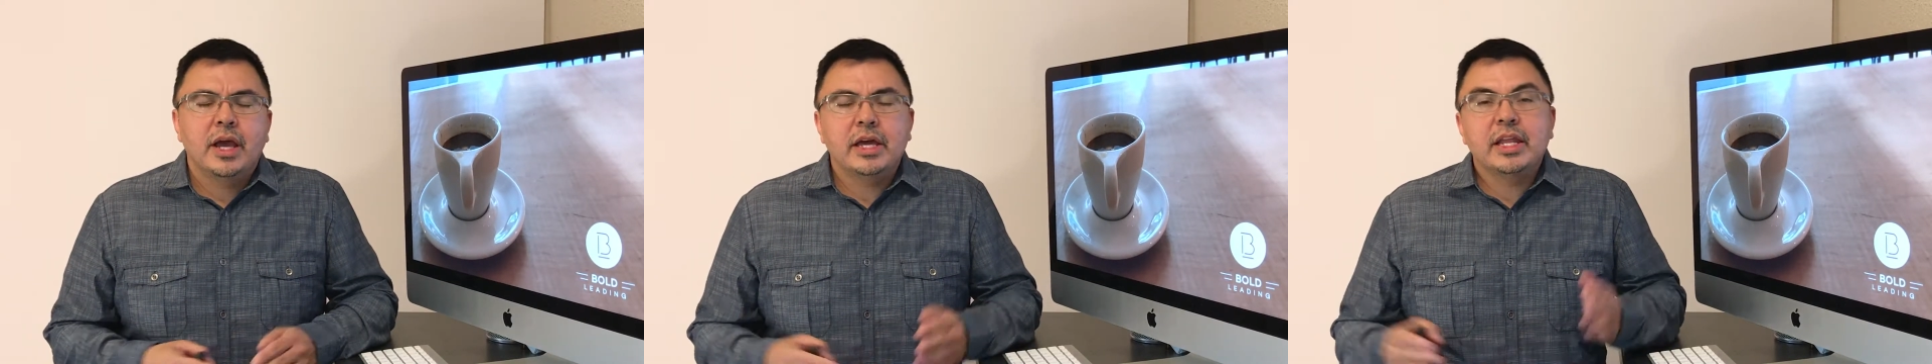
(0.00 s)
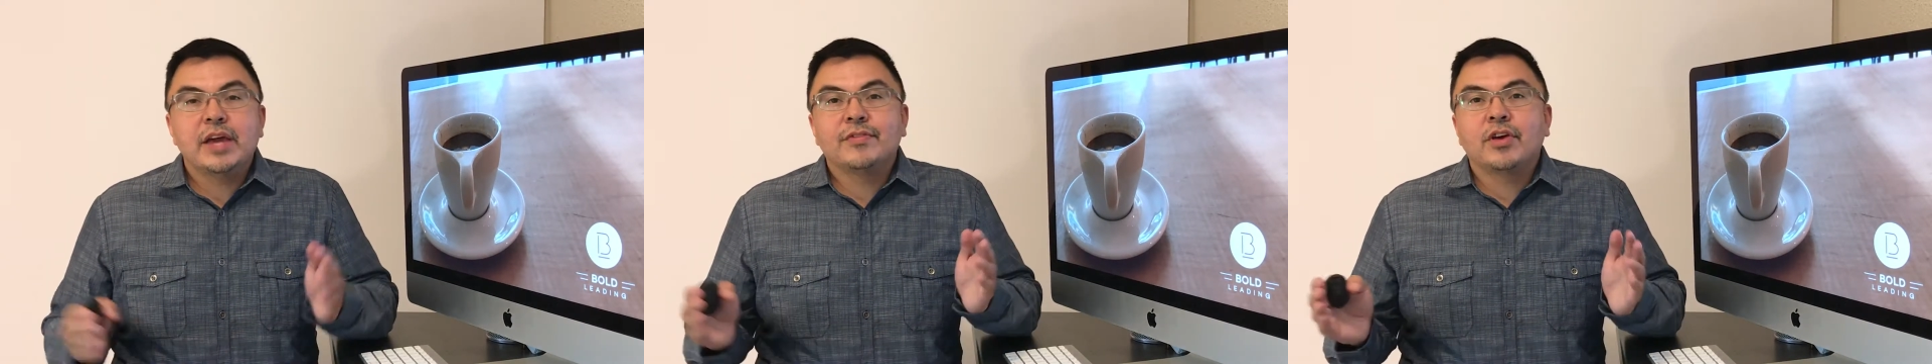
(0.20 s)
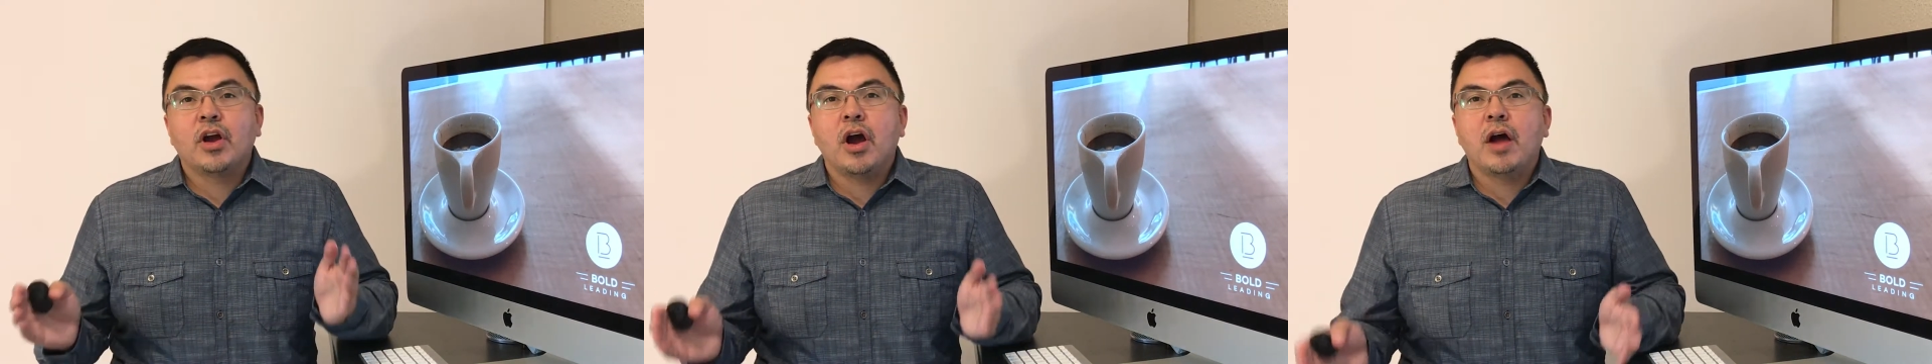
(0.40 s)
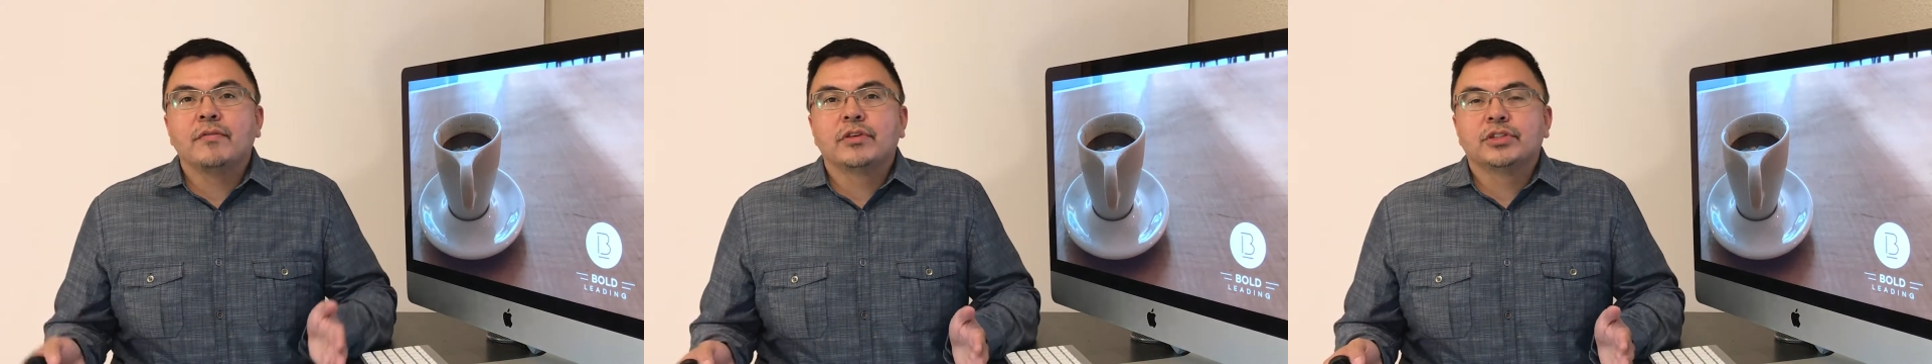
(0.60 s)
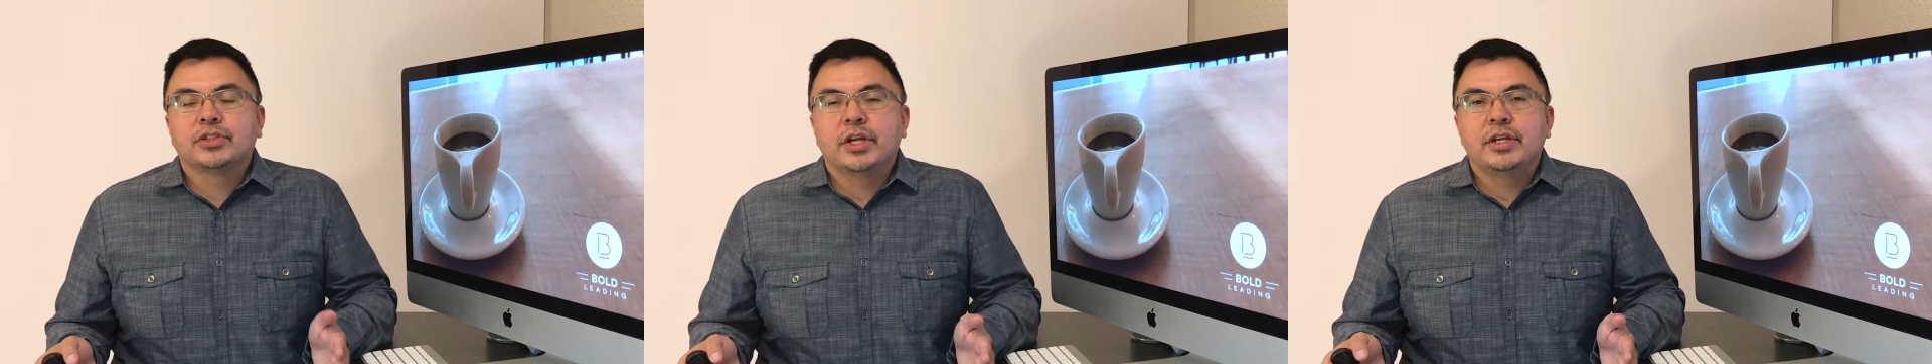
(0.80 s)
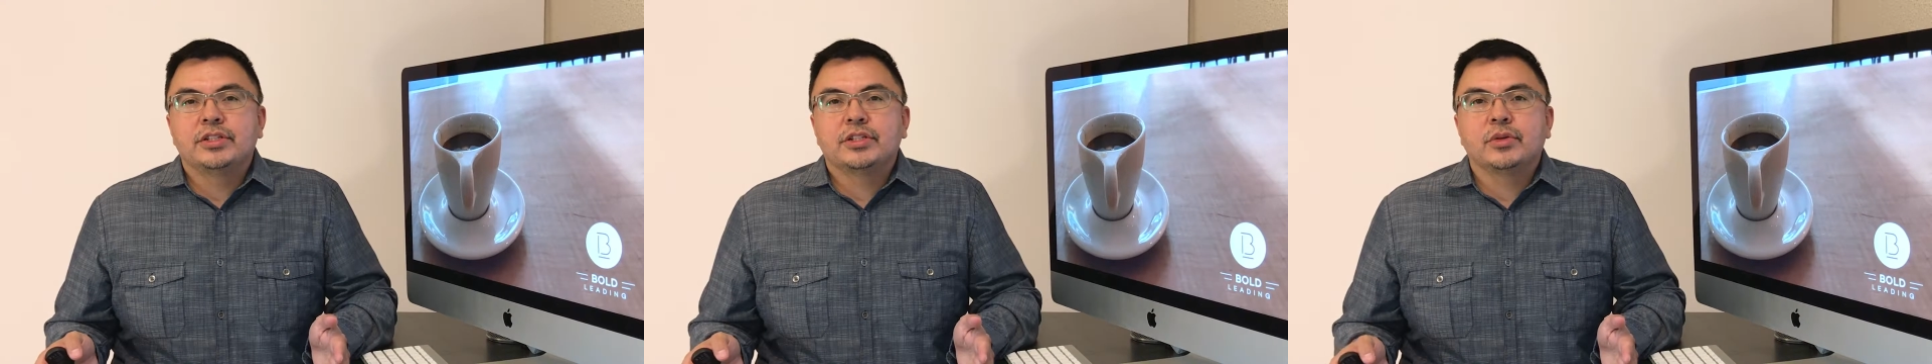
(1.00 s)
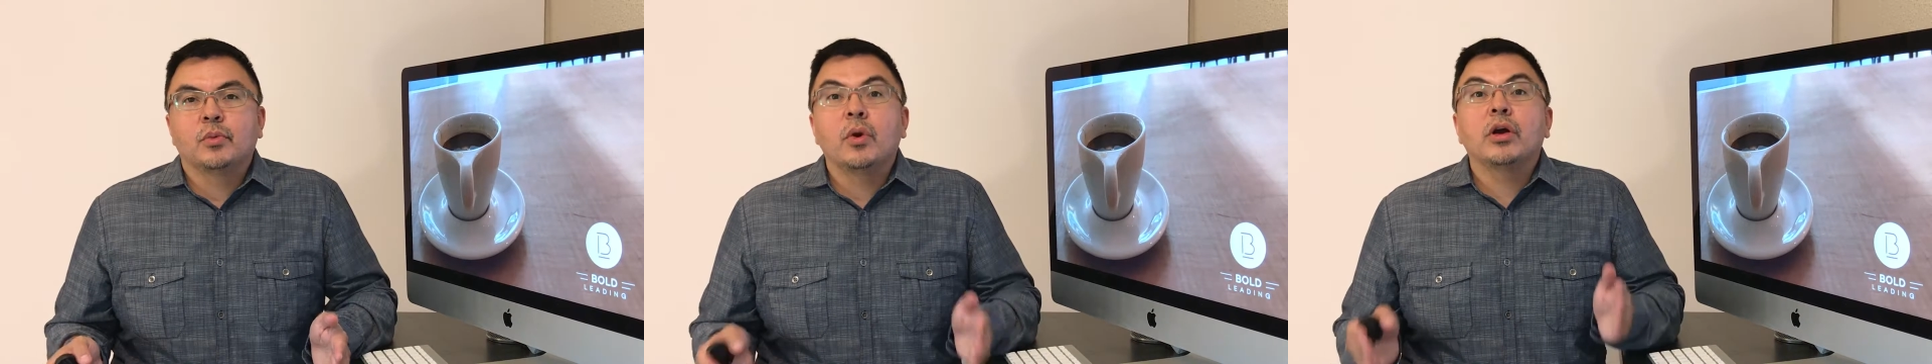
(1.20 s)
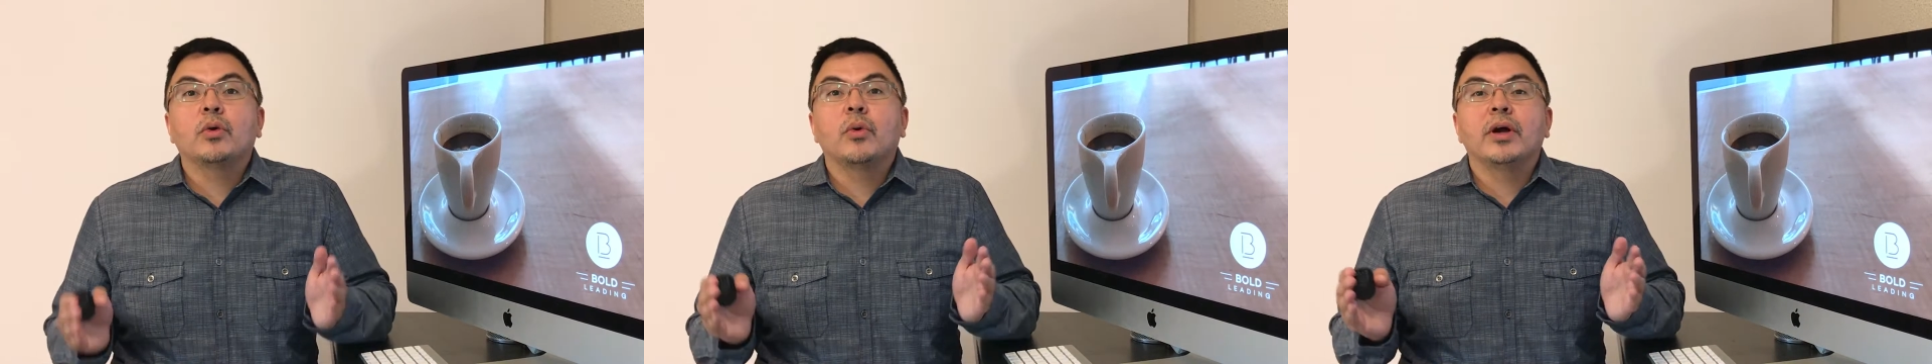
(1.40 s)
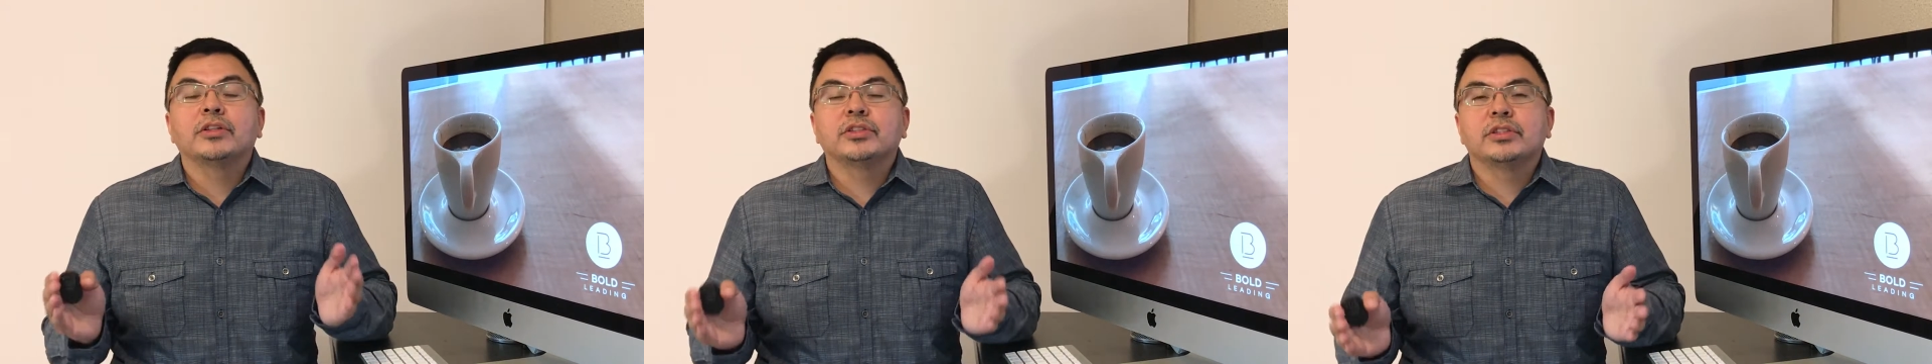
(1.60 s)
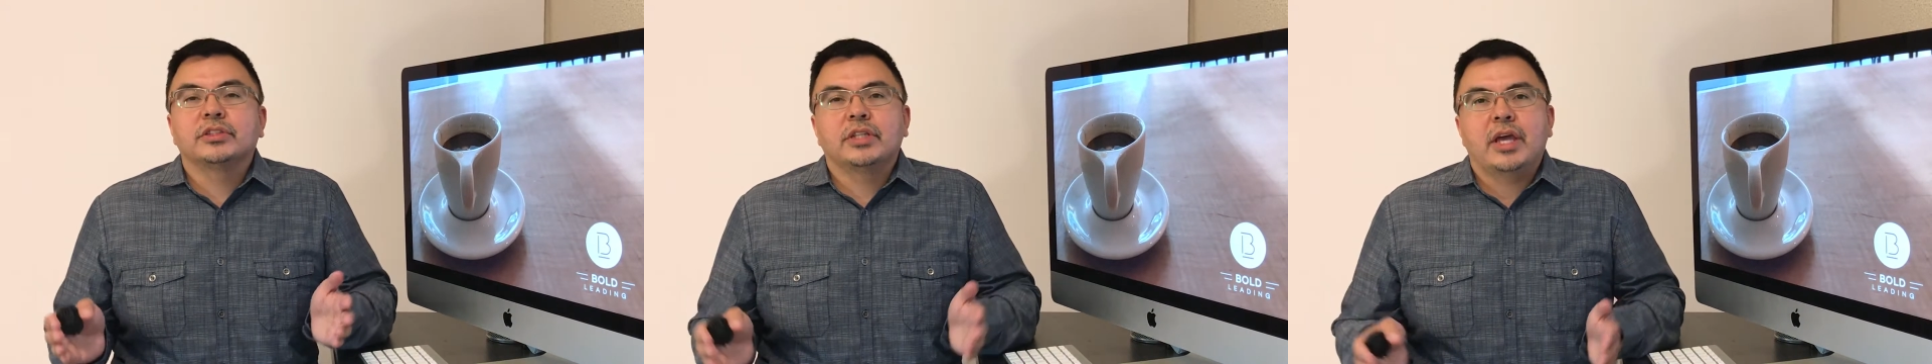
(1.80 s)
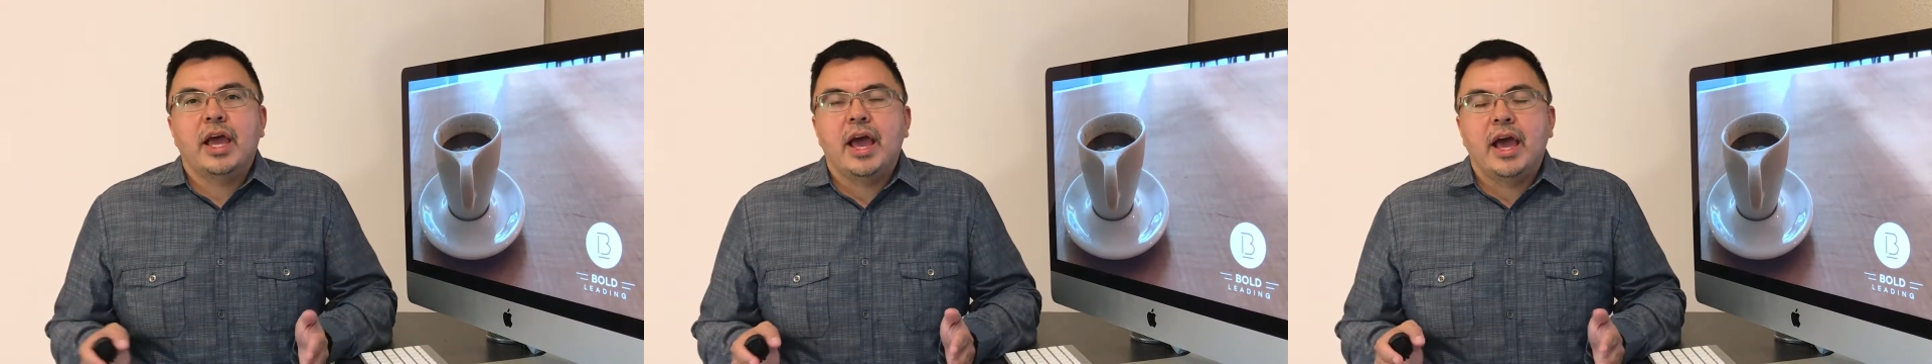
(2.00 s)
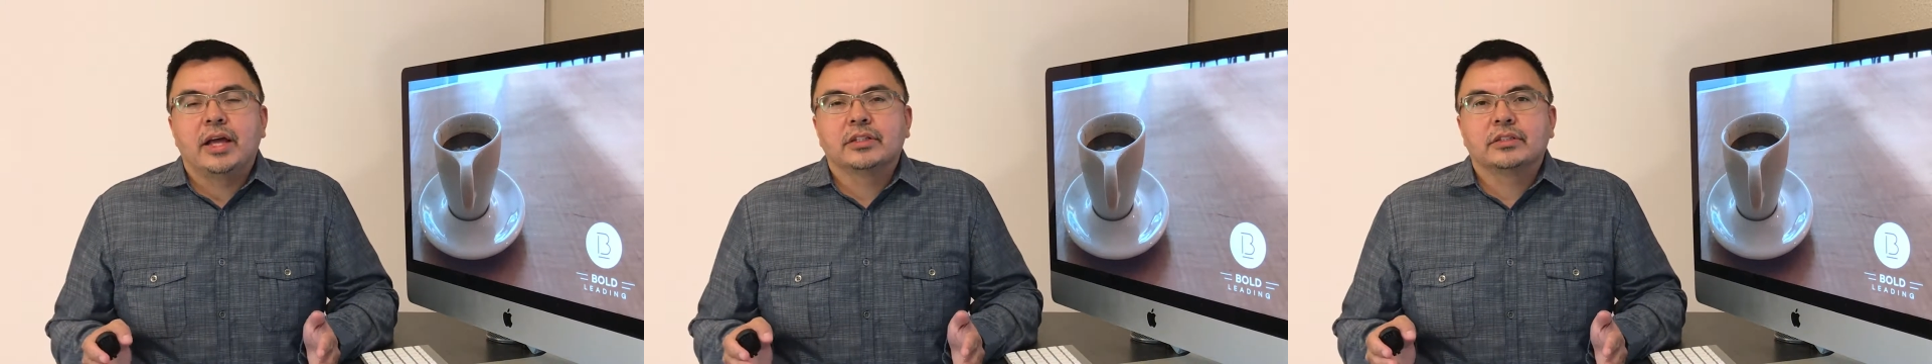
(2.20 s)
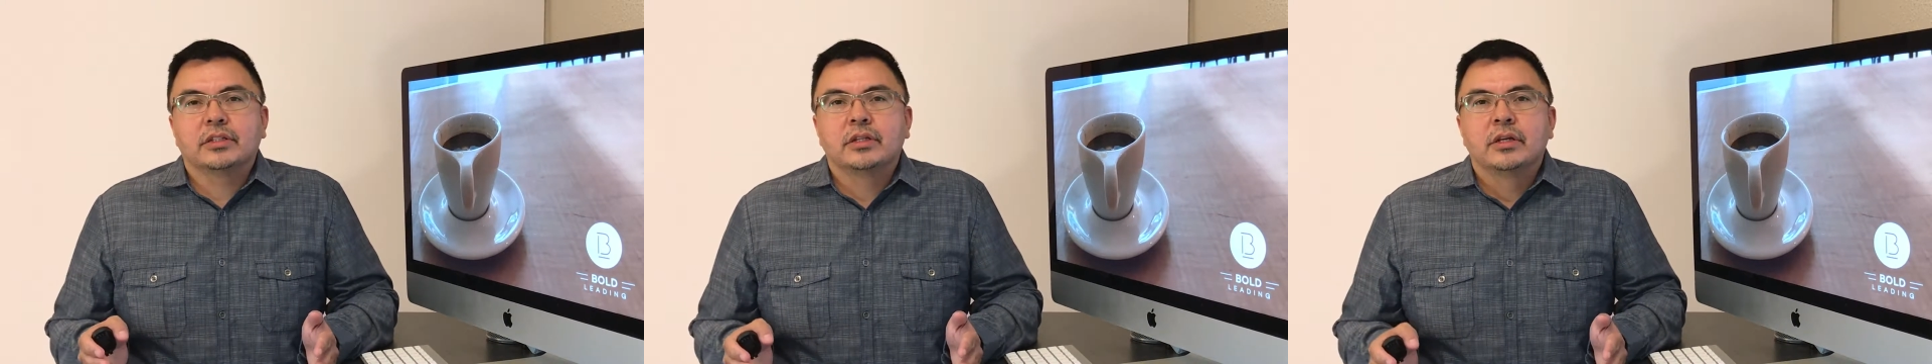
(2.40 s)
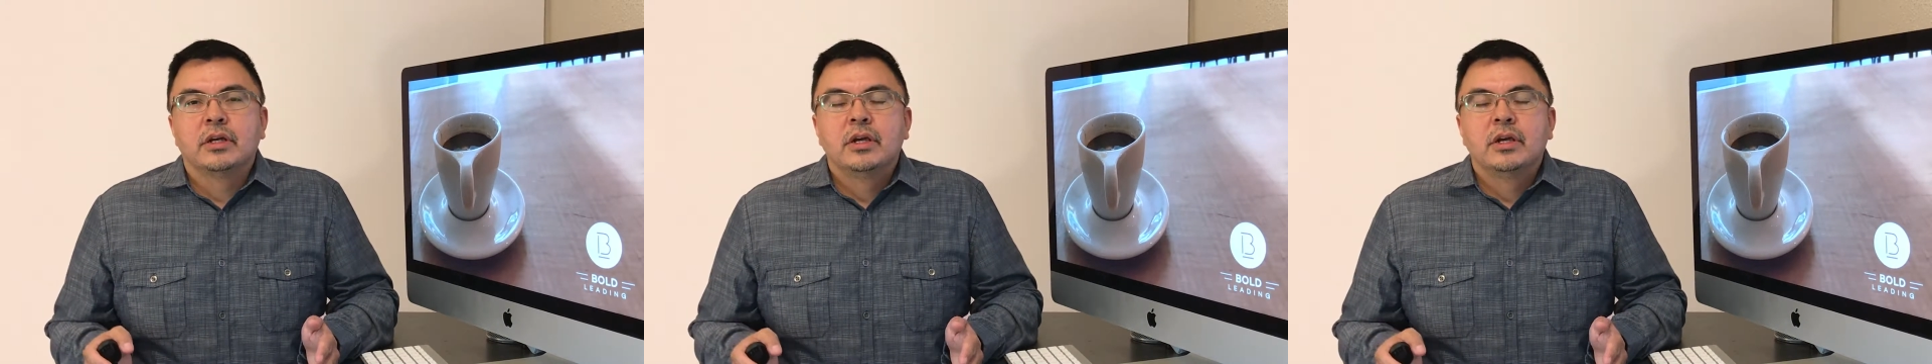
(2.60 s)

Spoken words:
how to have a conversation, what questions to ask,